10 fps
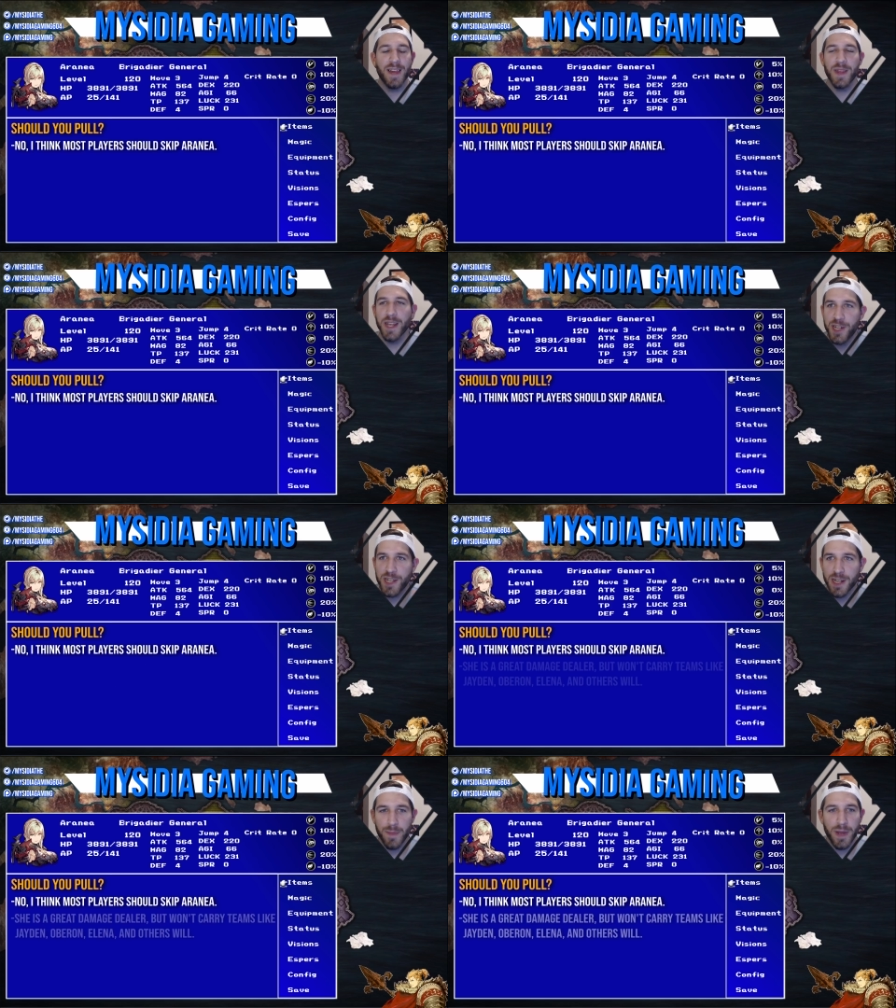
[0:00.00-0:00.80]
I think
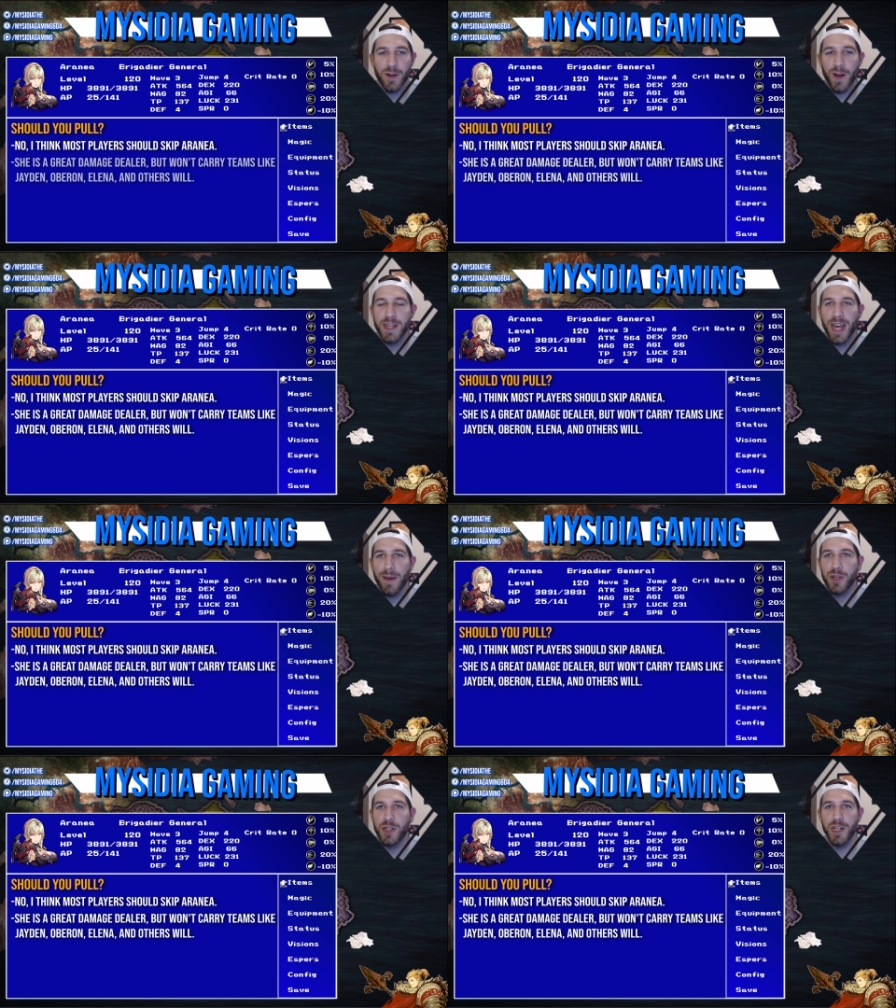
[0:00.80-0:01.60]
she's going to be a great
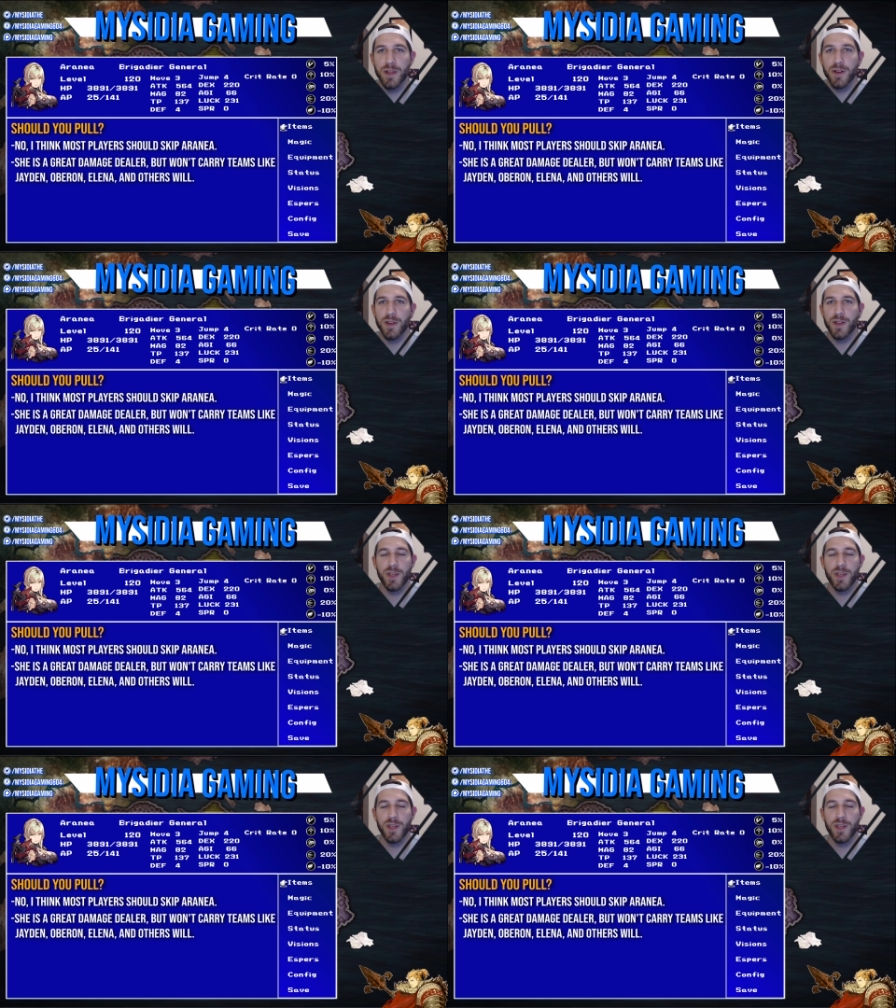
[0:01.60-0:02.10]
damage dealer.